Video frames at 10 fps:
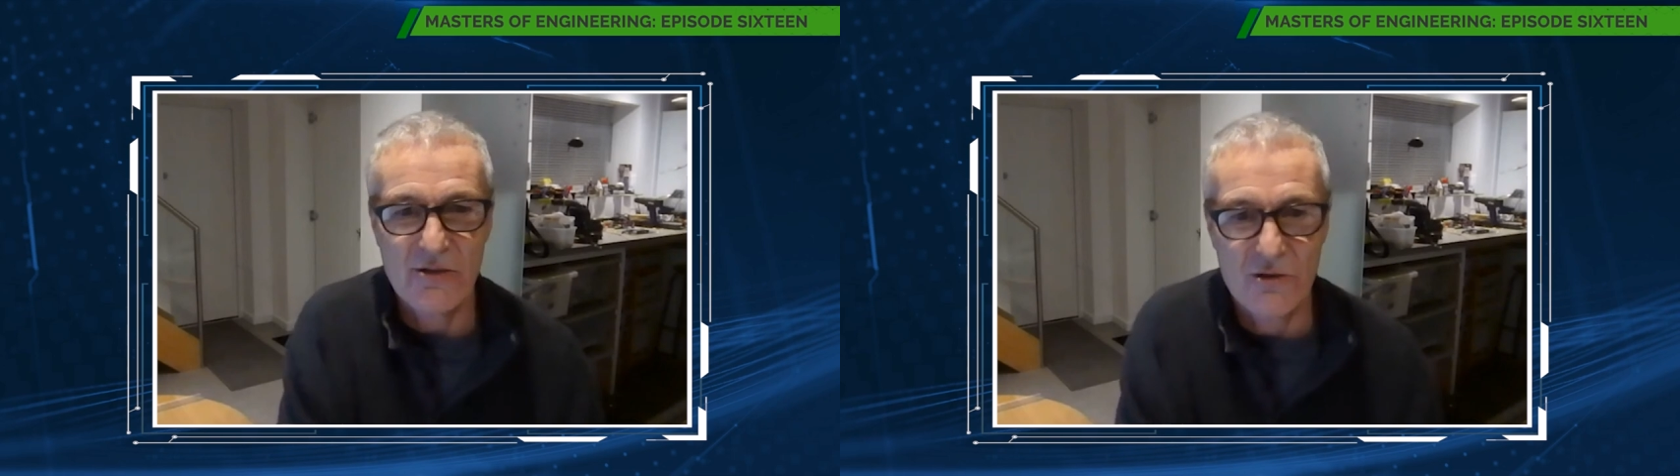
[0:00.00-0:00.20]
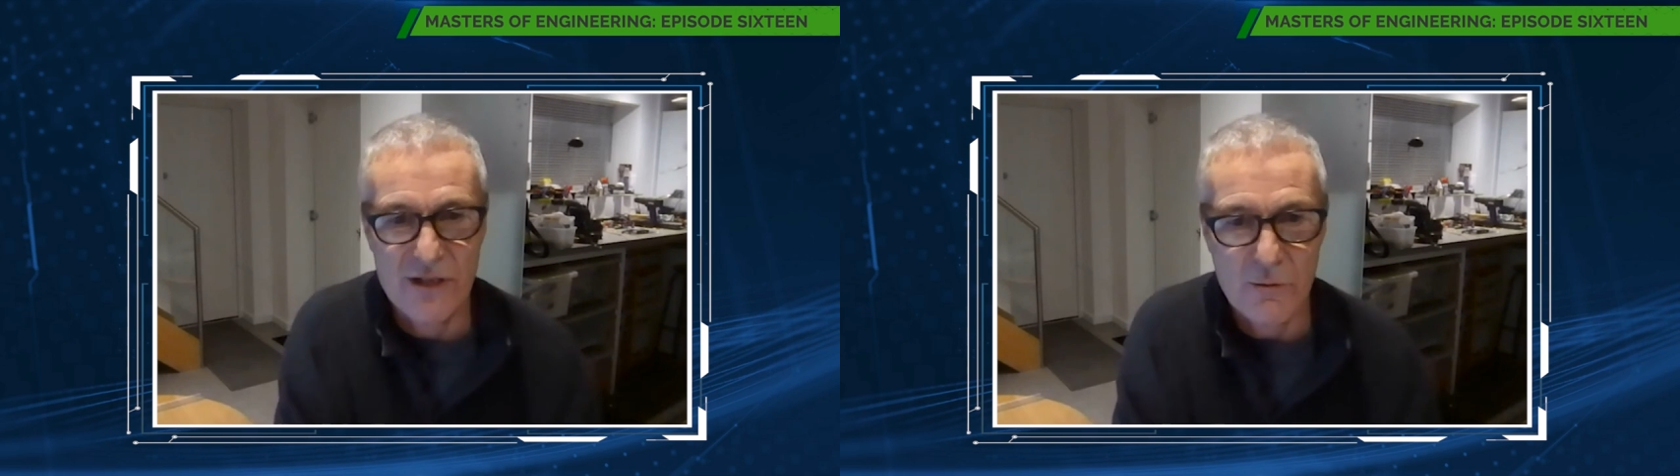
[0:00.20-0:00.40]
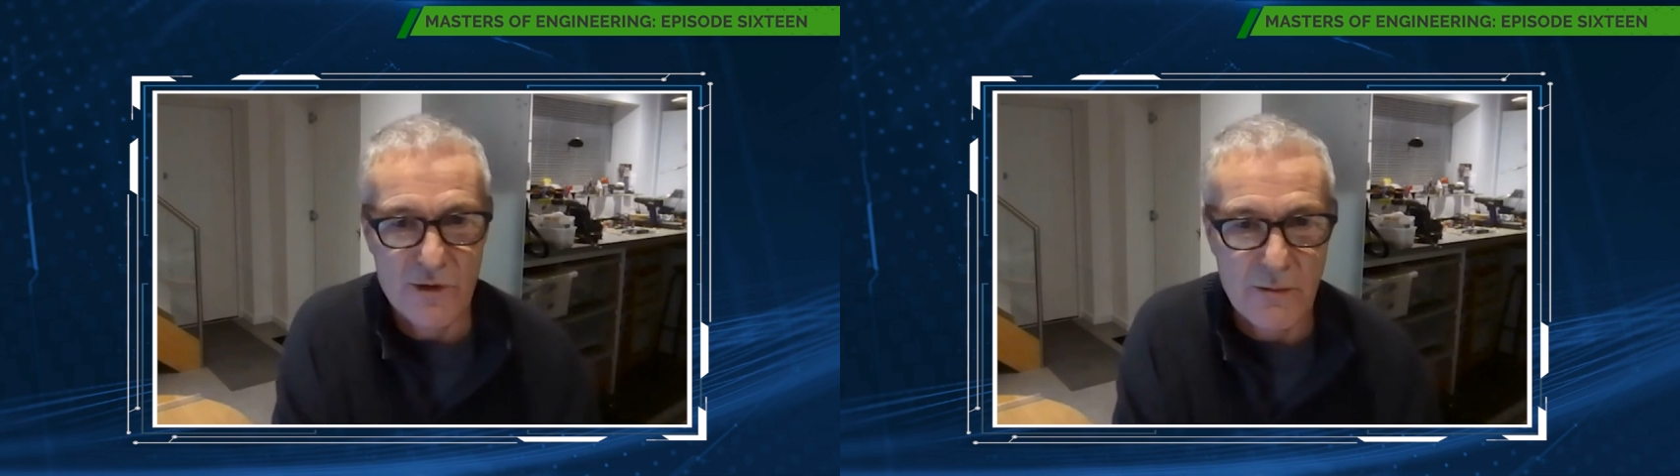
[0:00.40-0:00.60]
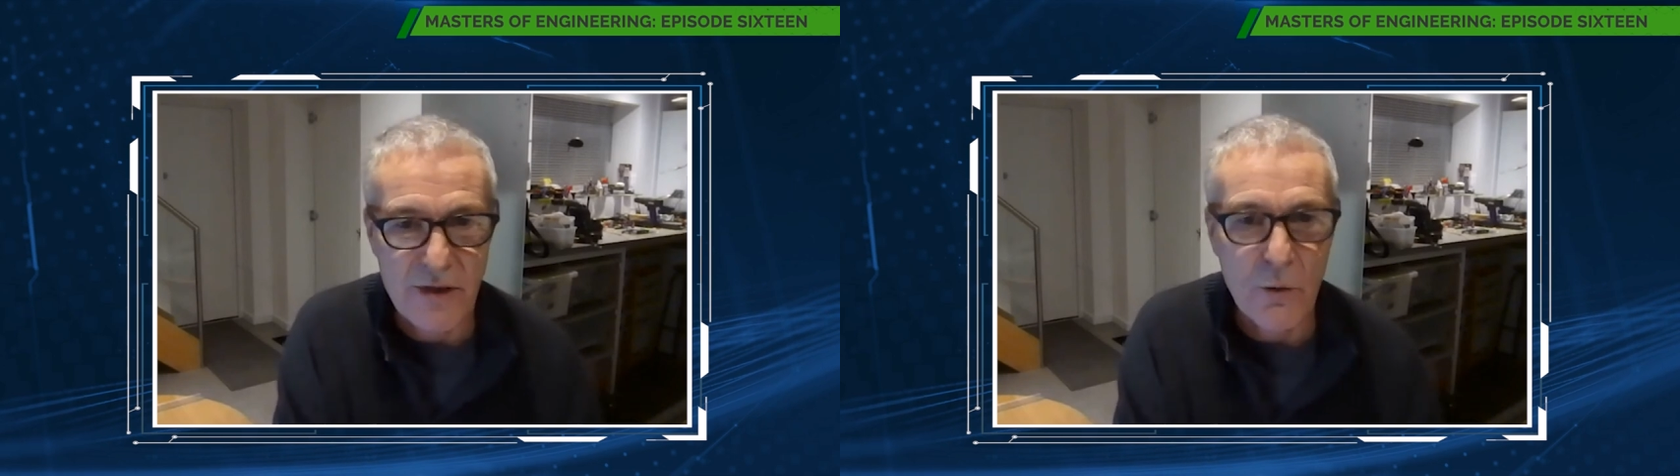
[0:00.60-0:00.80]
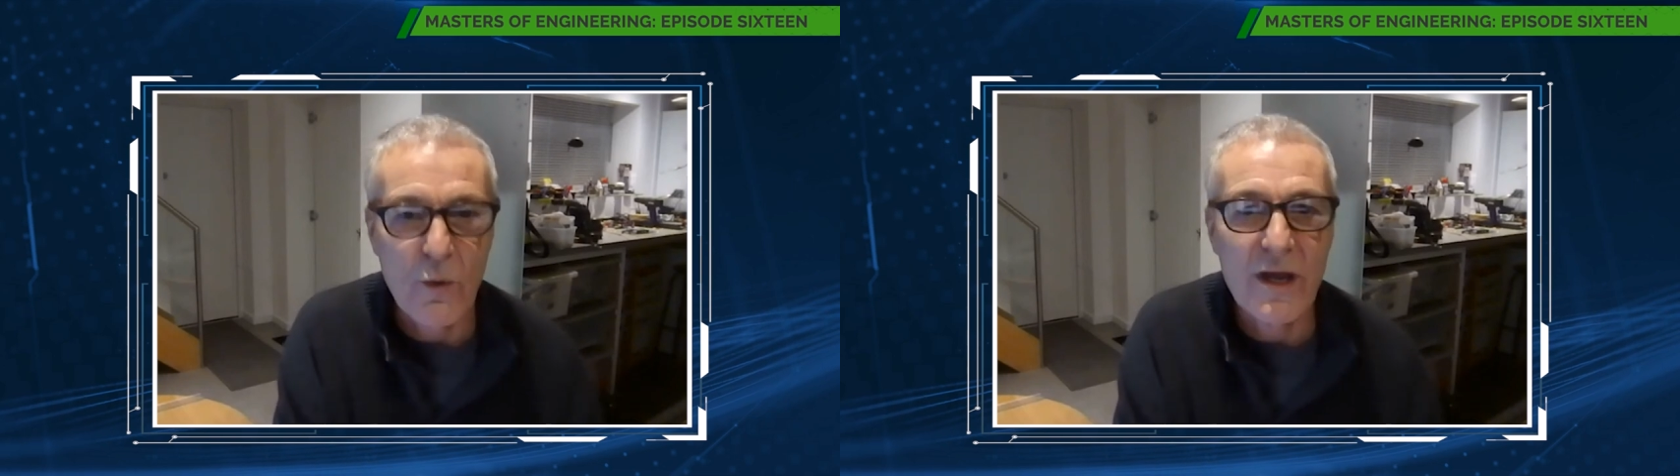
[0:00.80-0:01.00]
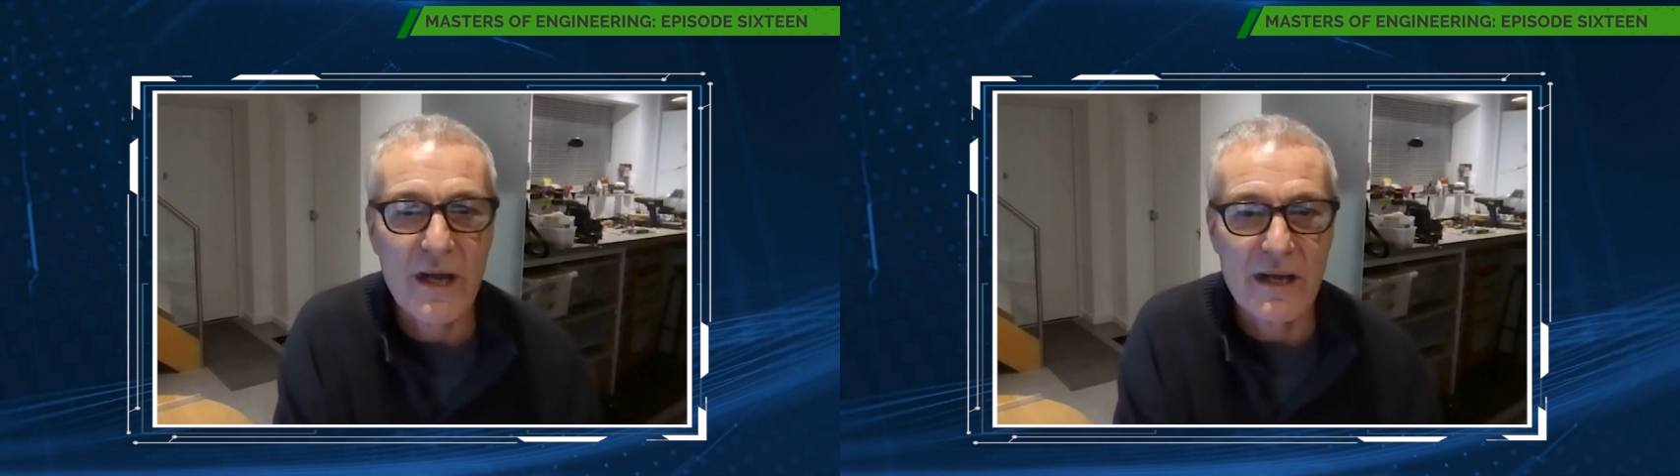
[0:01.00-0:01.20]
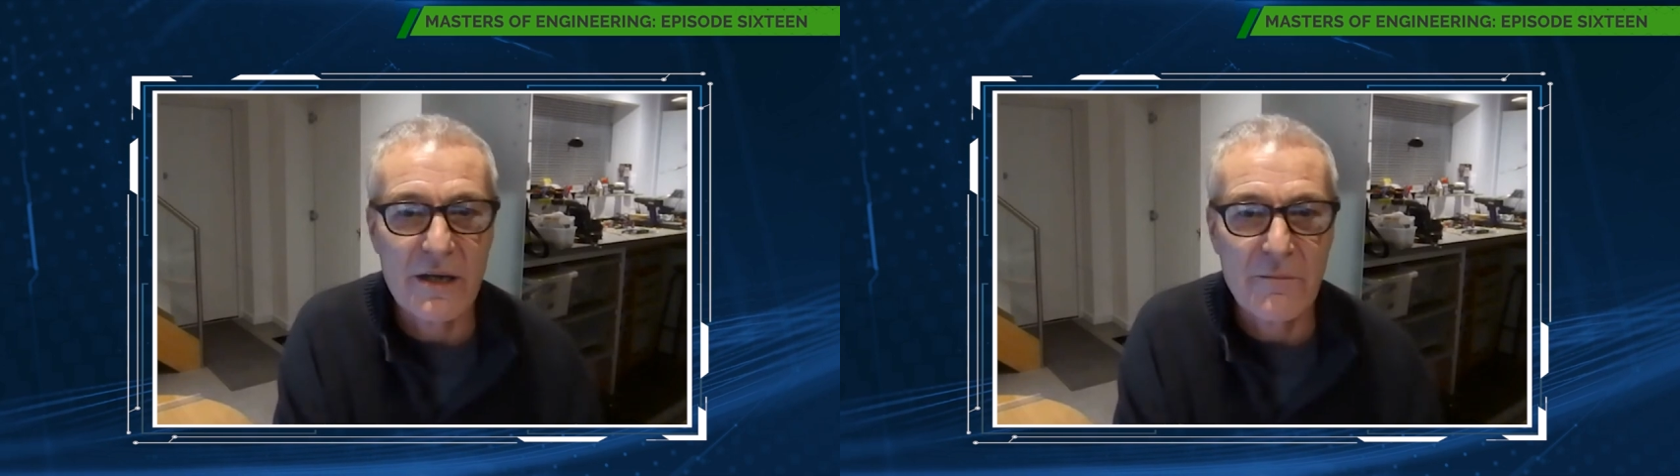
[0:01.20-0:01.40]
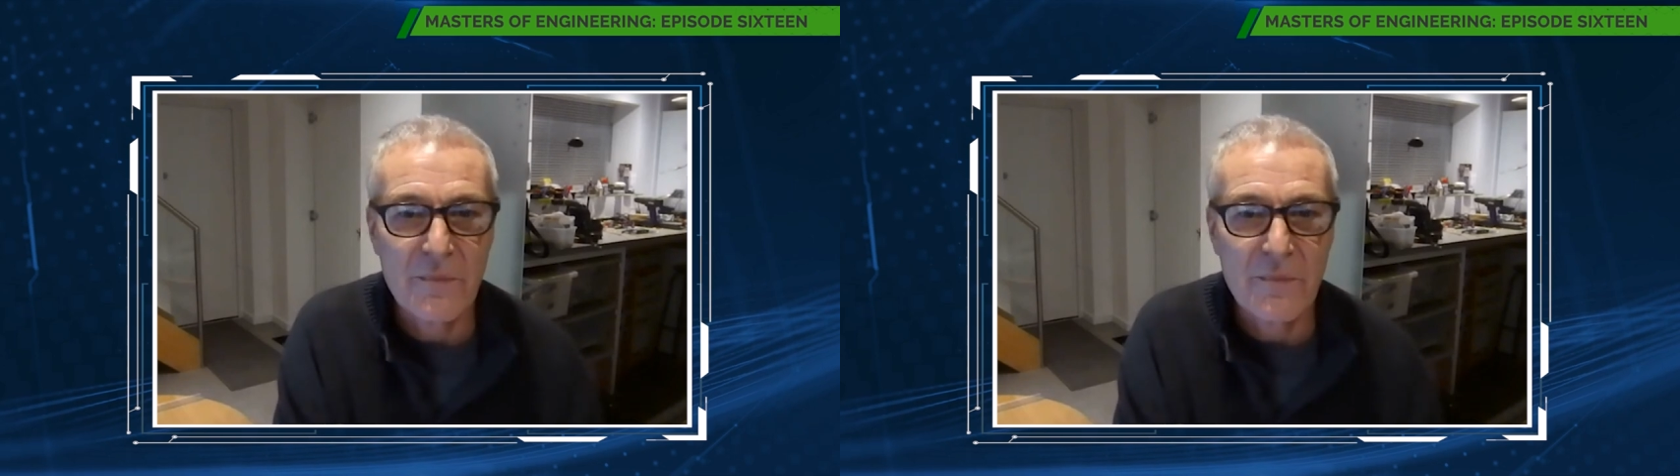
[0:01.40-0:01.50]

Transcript: thought it was a bit weird.